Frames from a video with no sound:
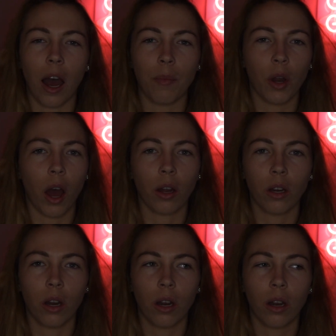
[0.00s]
I'm not
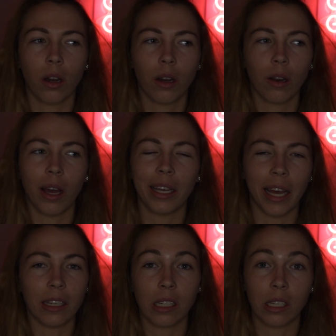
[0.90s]

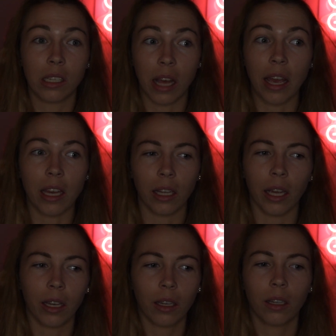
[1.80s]
against saying,
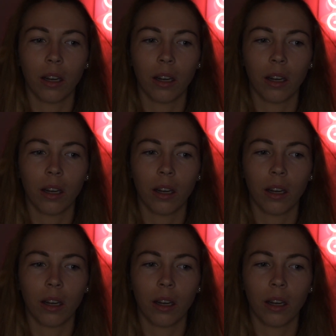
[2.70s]
like,